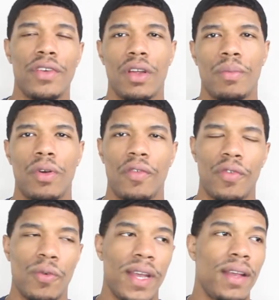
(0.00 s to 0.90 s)
very important
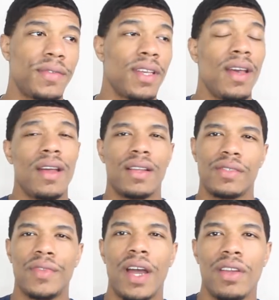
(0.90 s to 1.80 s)
for waves,
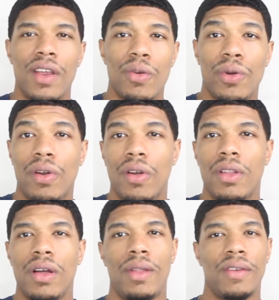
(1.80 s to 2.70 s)
because if not, your hair will curl up.